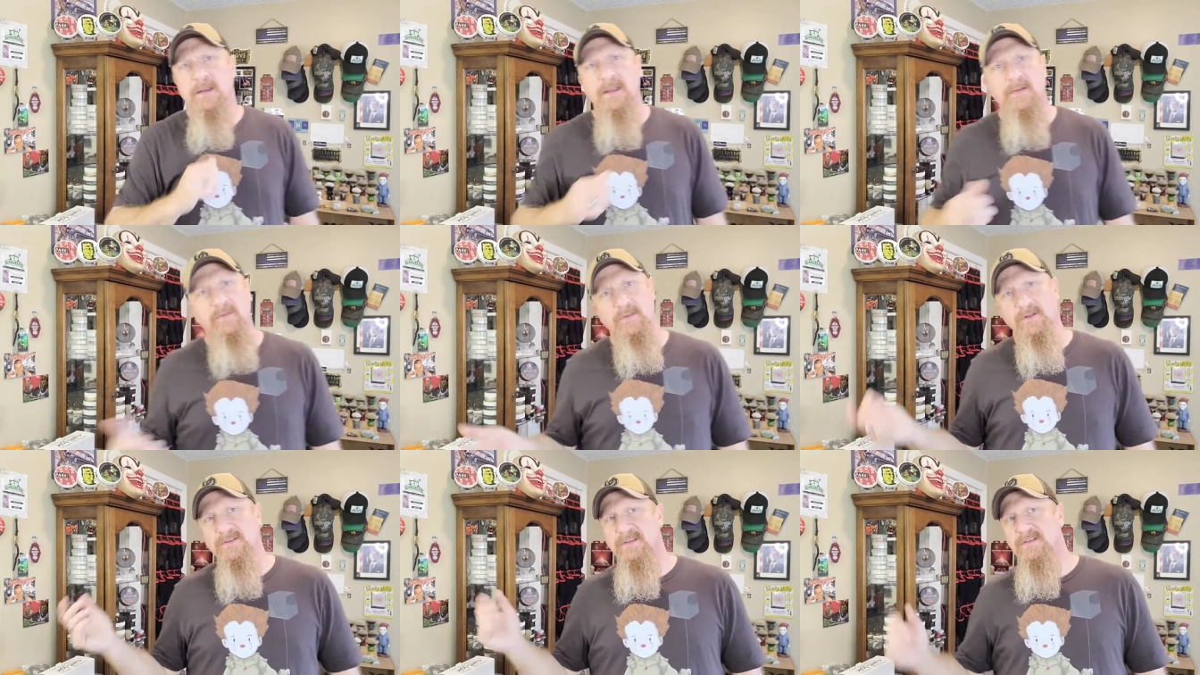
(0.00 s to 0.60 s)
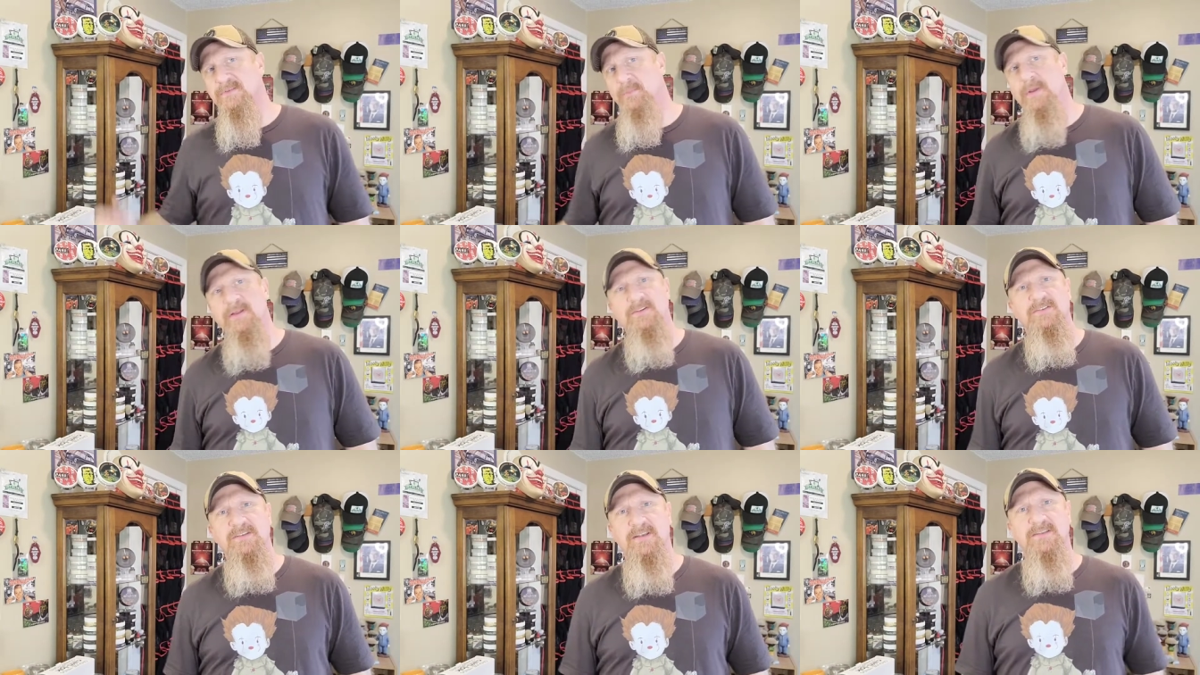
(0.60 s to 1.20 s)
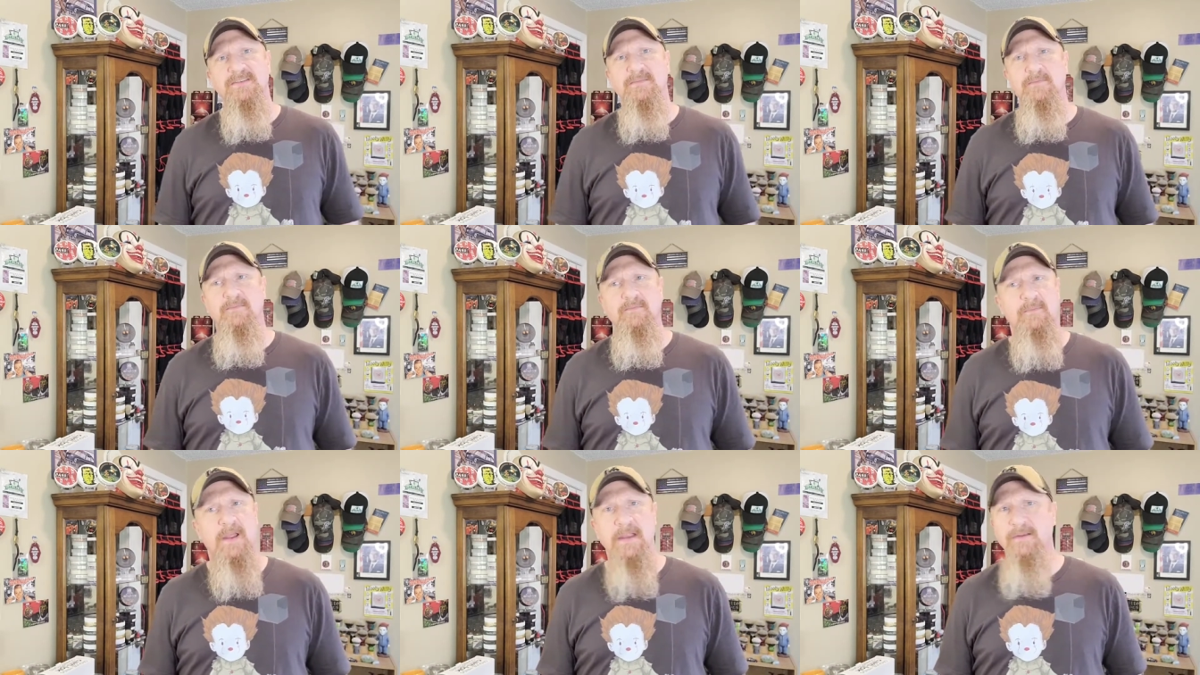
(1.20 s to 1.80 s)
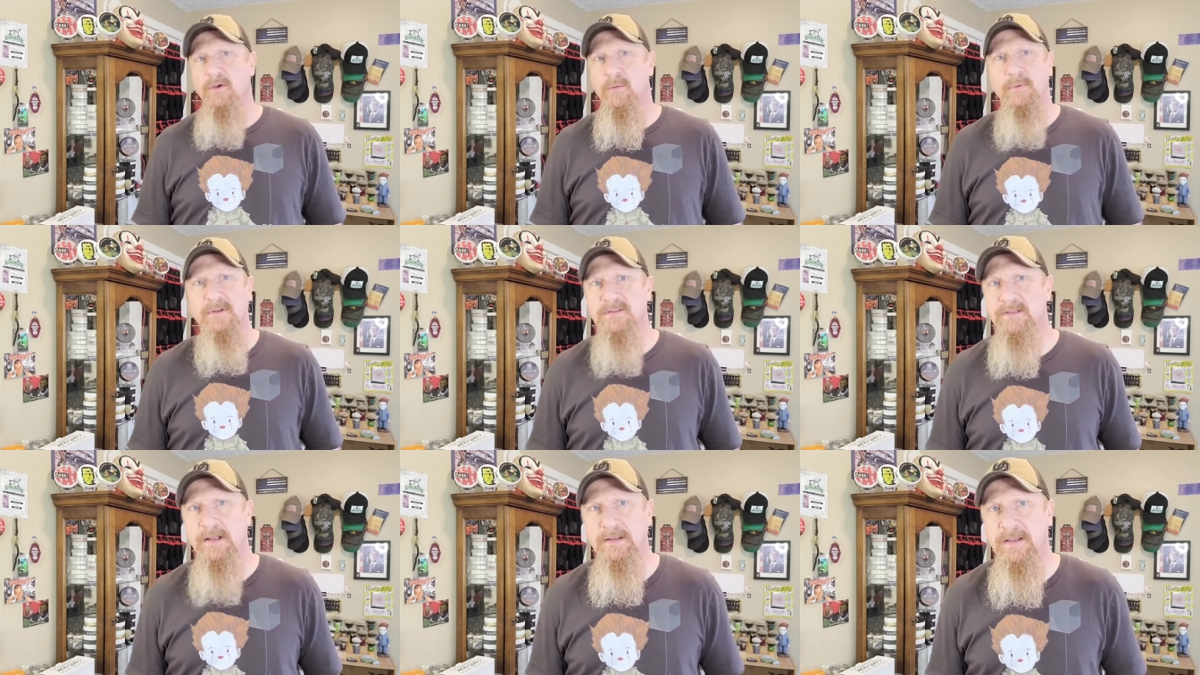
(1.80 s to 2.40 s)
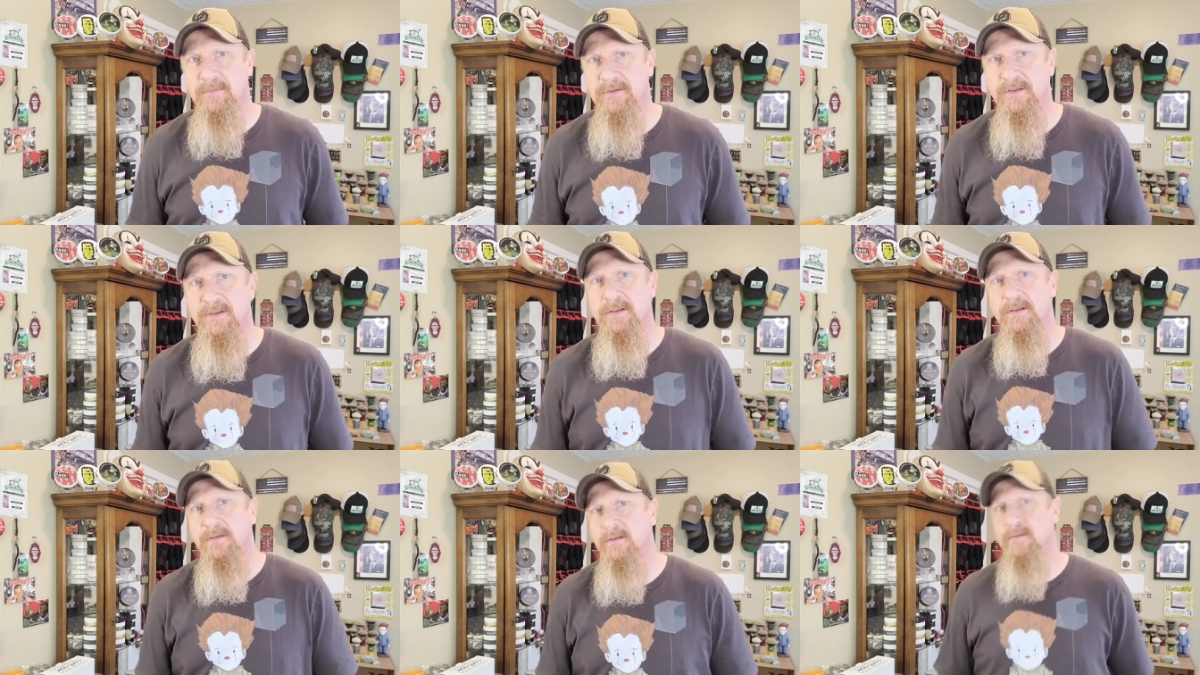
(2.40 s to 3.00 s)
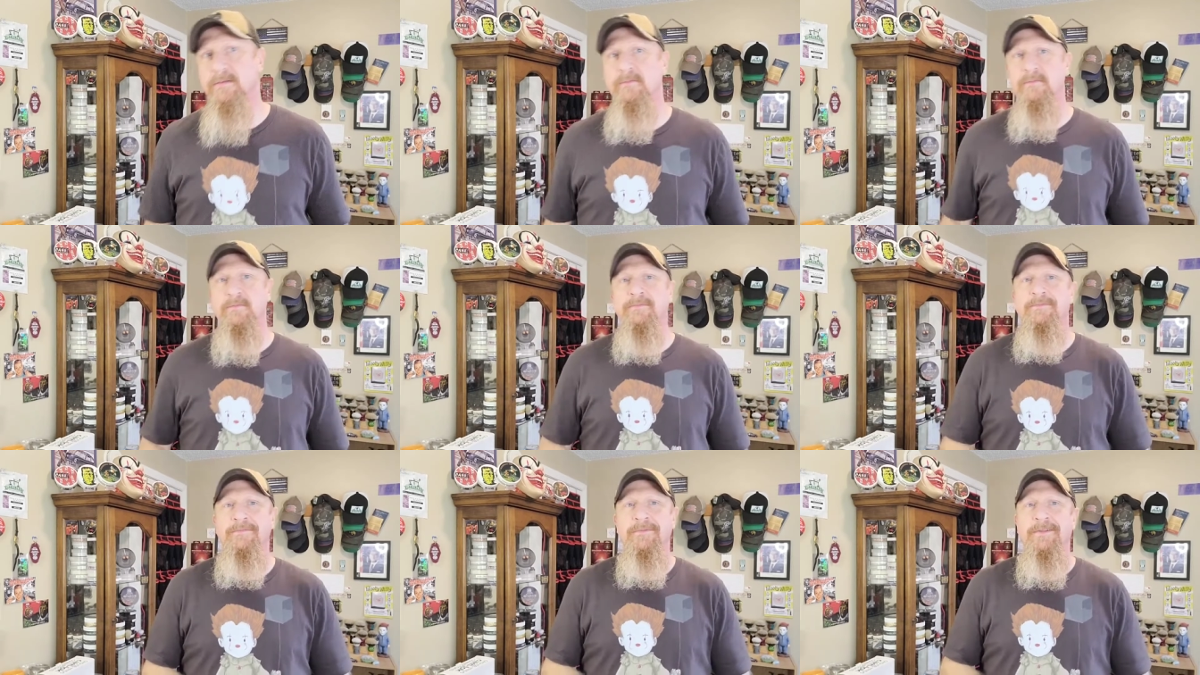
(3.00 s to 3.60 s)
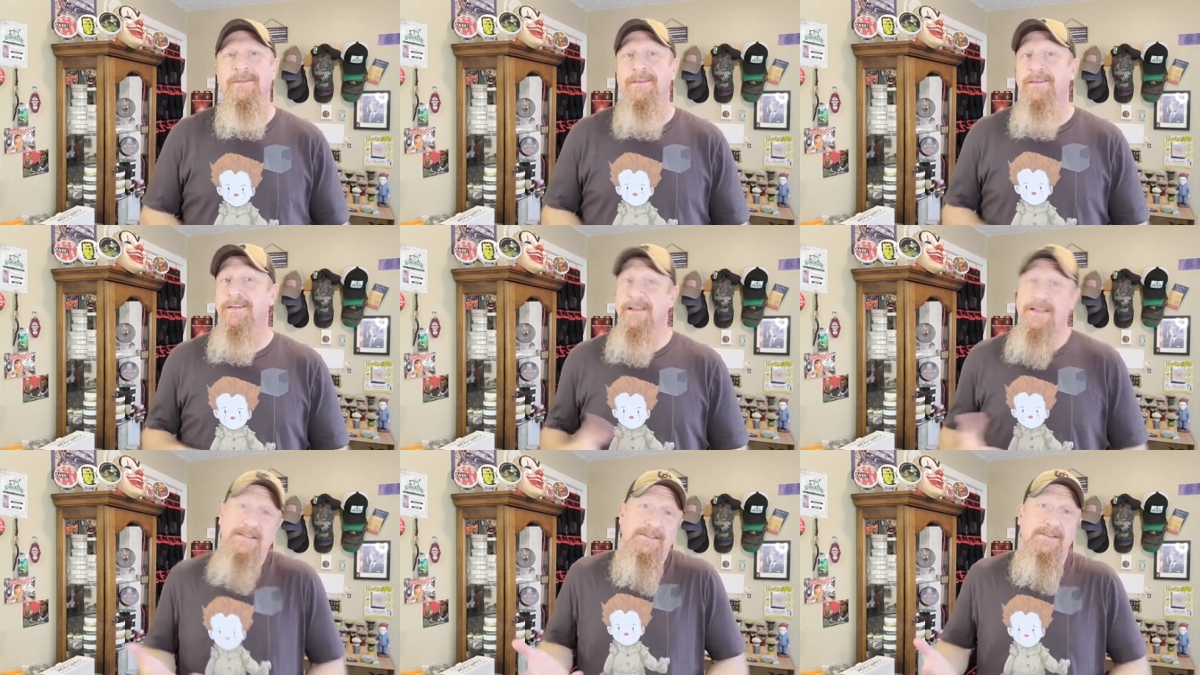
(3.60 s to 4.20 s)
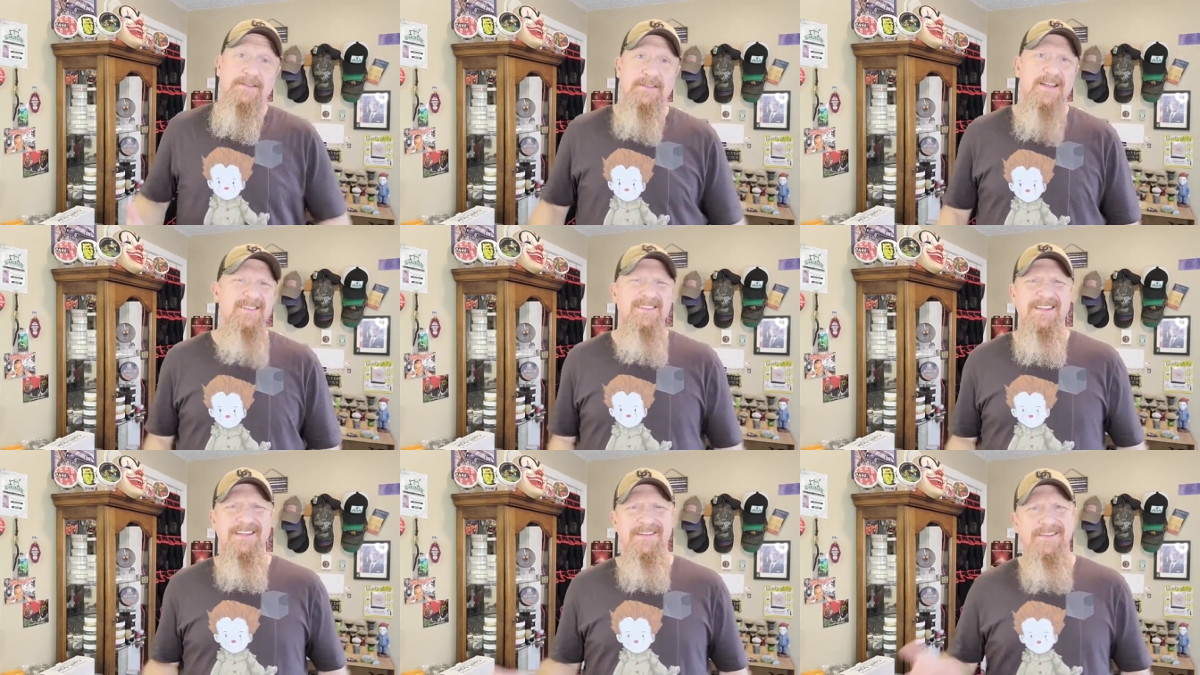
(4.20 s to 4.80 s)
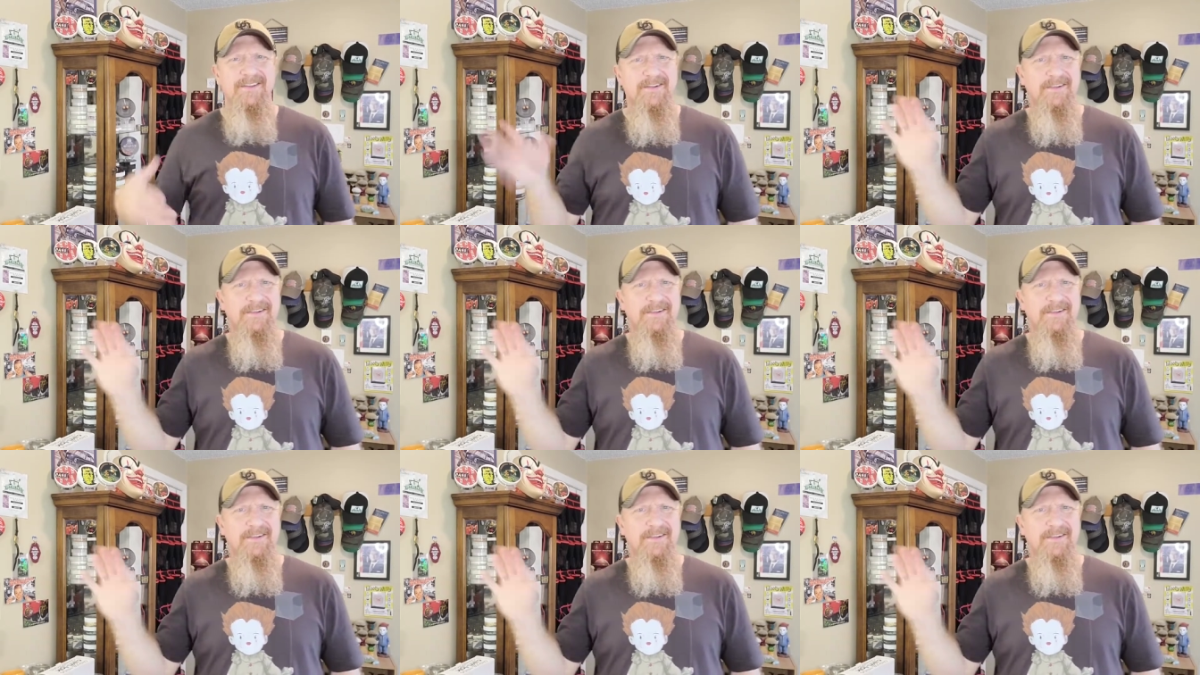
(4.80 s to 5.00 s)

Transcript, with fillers: even though sales page says, hey Tobin, it's not gimmicky. I still thought, eh, you